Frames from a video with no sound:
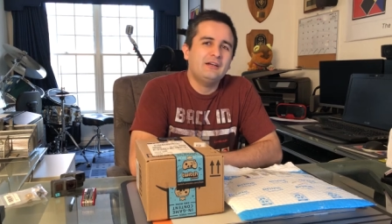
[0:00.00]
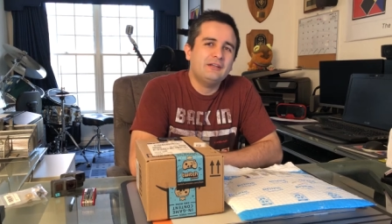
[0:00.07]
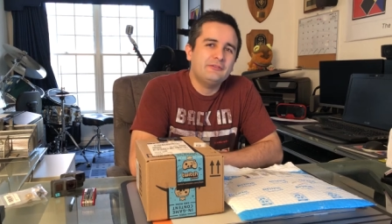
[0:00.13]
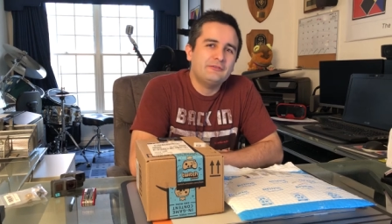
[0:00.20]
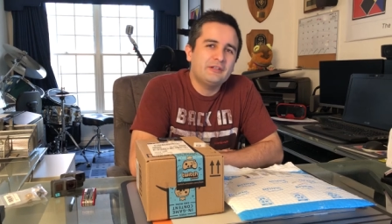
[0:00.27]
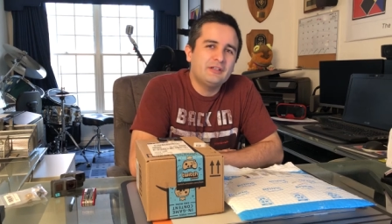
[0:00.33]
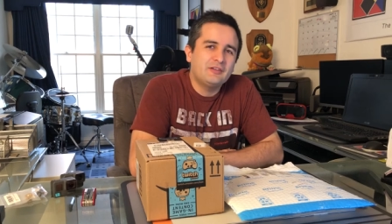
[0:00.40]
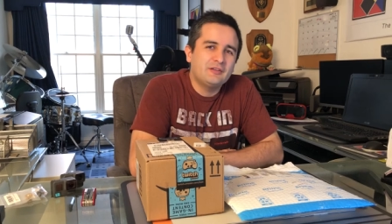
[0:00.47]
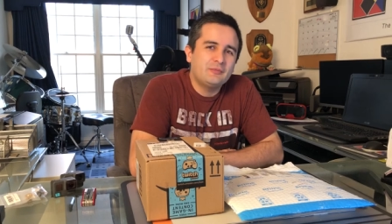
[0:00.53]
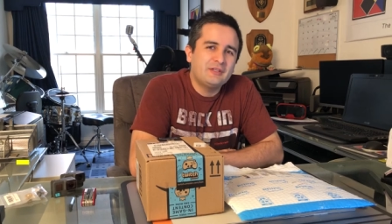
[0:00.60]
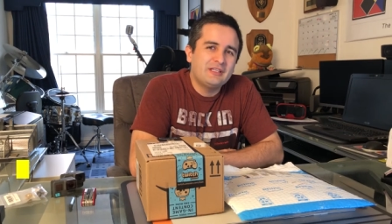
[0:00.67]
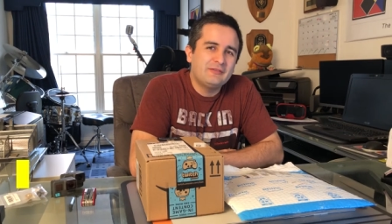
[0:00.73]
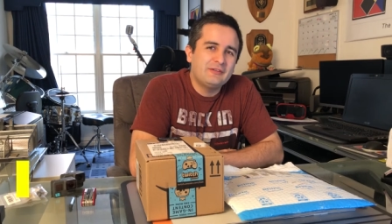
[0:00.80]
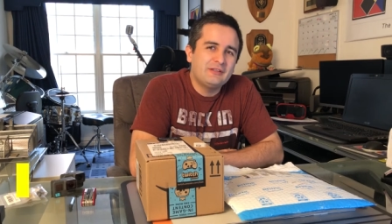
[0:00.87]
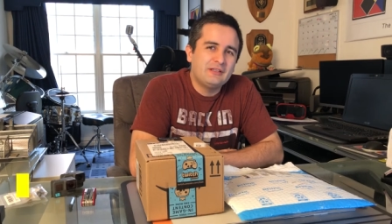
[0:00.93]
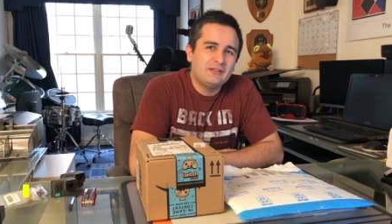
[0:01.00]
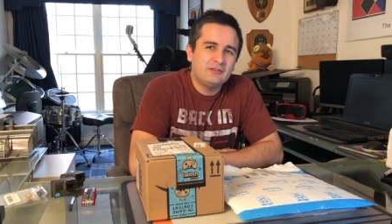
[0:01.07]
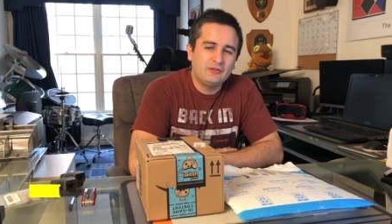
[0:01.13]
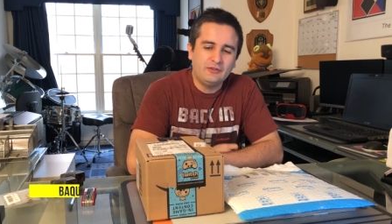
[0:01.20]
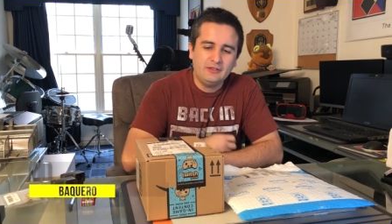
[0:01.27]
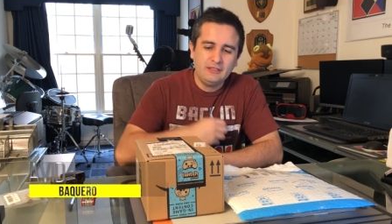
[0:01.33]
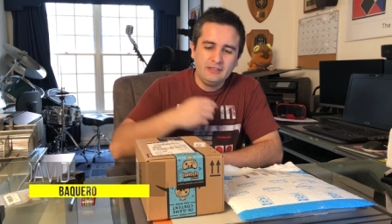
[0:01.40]
Hi friends, I'm David
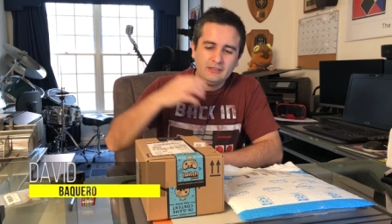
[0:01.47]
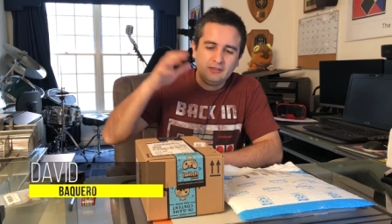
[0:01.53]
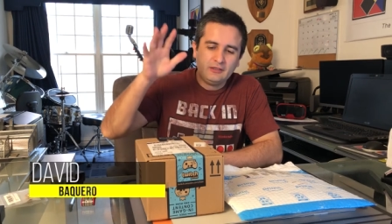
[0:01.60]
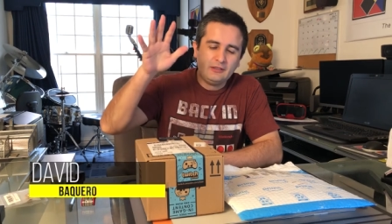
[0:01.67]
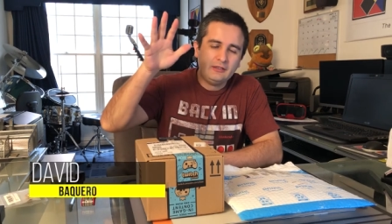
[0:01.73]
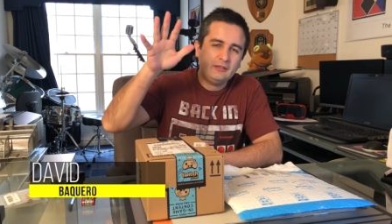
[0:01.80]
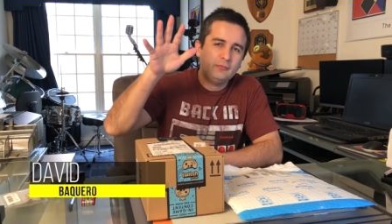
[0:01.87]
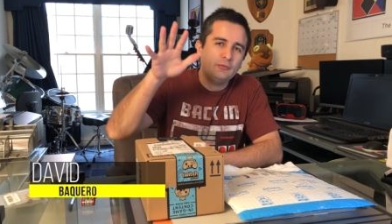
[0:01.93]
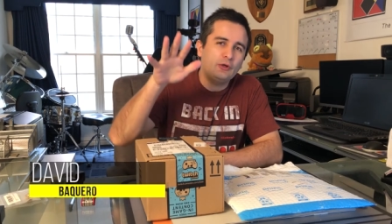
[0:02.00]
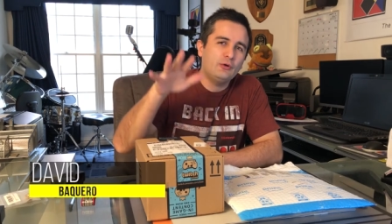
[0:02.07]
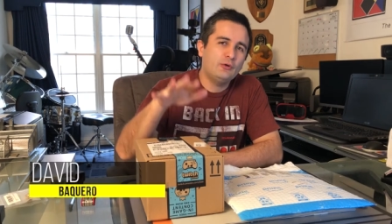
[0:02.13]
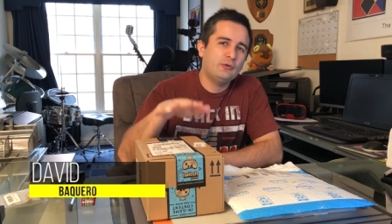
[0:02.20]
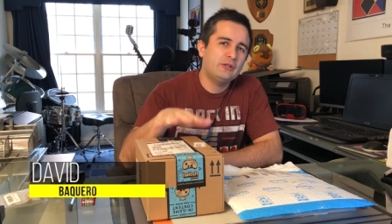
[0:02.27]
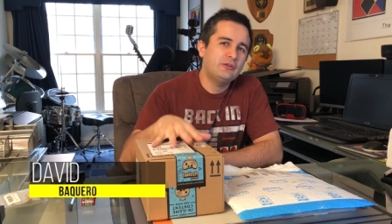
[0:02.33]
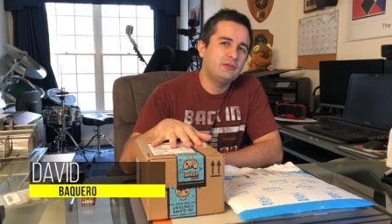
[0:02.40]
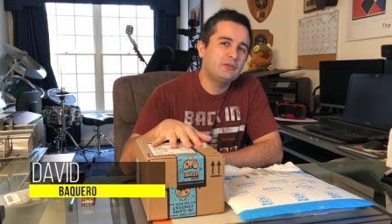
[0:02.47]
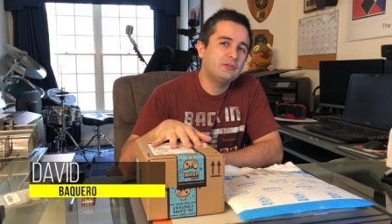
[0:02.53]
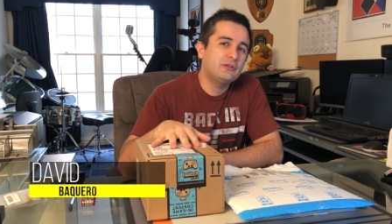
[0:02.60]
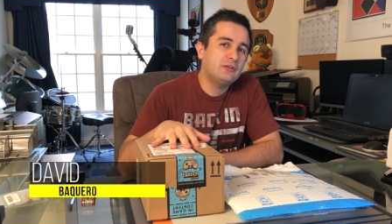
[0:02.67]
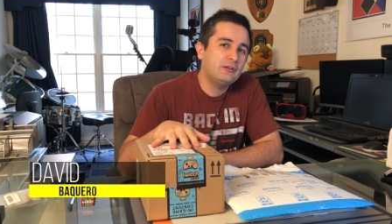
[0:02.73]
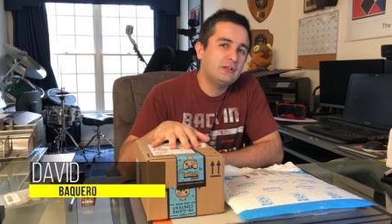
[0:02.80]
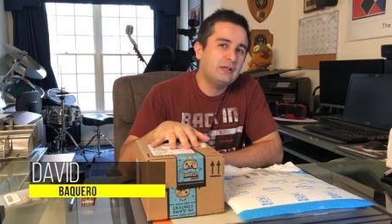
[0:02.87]
and today I am going to
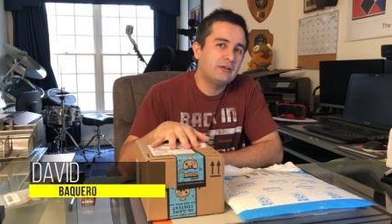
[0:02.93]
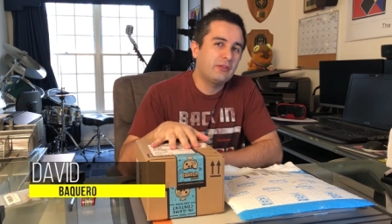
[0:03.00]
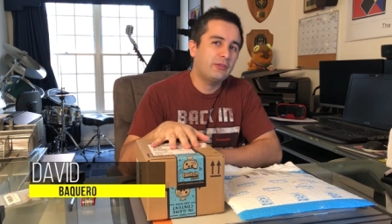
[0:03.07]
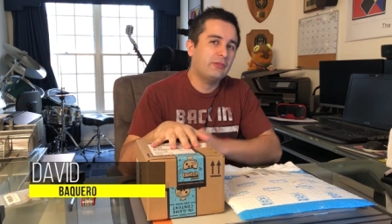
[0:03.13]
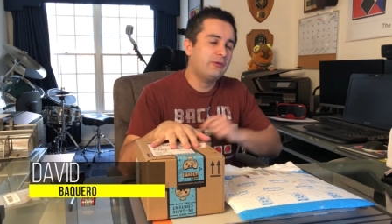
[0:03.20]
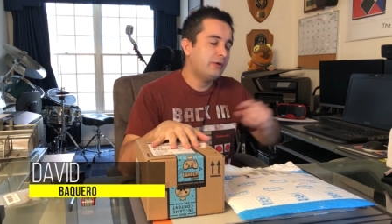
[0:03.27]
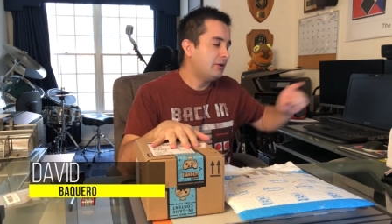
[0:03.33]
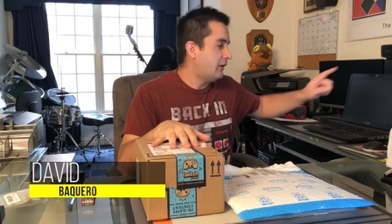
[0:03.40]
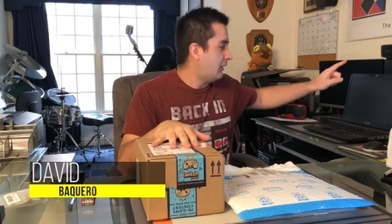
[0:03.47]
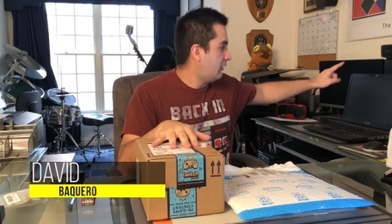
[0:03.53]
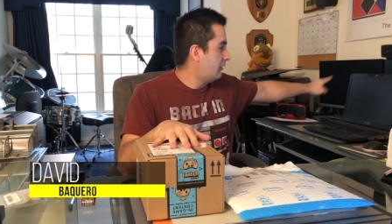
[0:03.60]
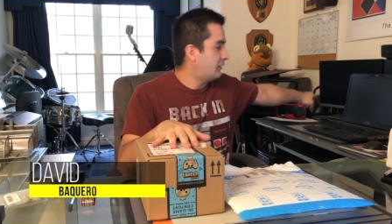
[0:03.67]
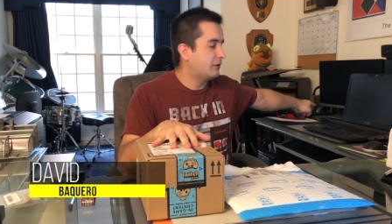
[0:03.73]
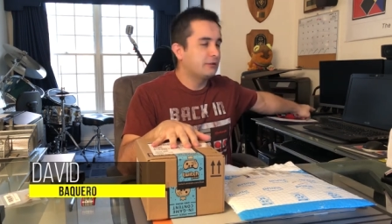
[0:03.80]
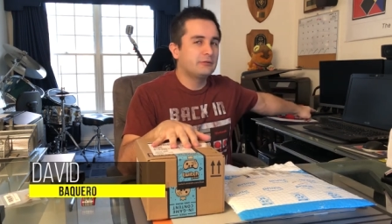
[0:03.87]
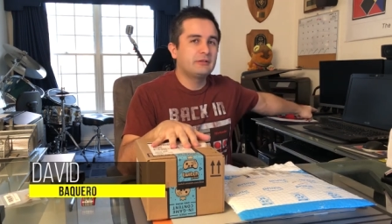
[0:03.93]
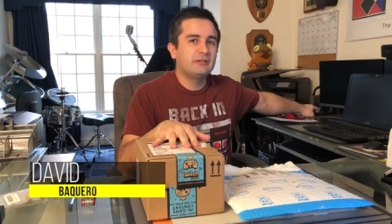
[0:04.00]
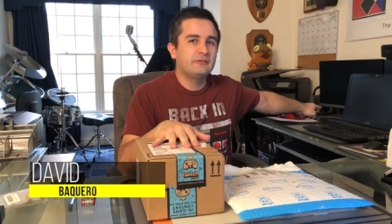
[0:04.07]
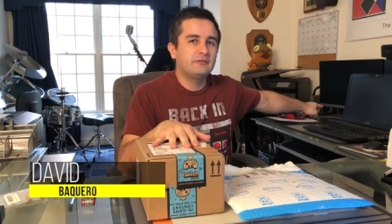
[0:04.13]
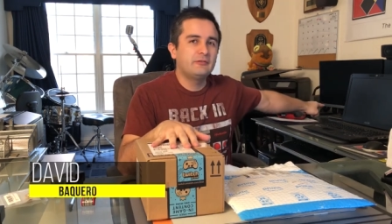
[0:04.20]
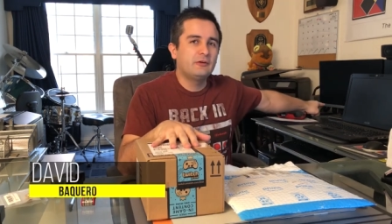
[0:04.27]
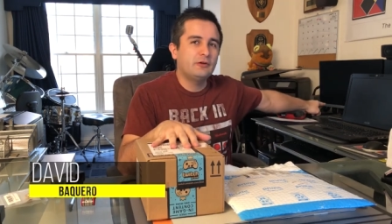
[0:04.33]
install a third hard
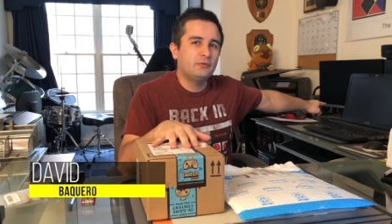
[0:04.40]
drive